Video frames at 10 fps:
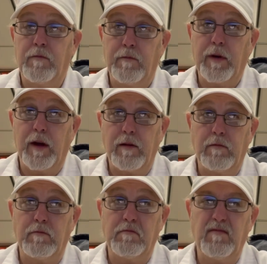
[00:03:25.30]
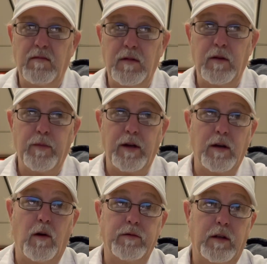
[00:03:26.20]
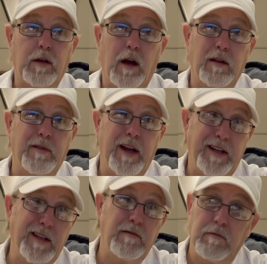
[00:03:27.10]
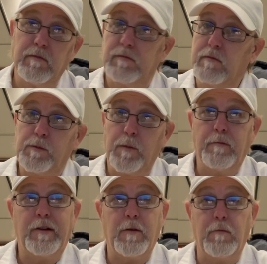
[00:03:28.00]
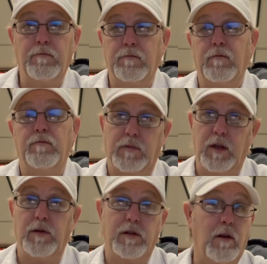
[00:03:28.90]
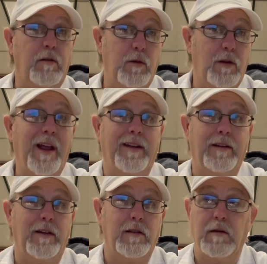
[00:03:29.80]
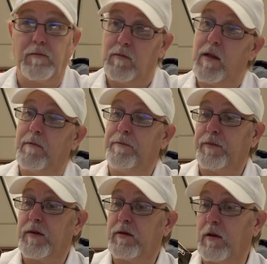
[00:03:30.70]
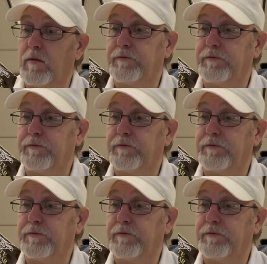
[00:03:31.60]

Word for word: but you've been known to tolerate it, you know, you'd still, you'd like these. So,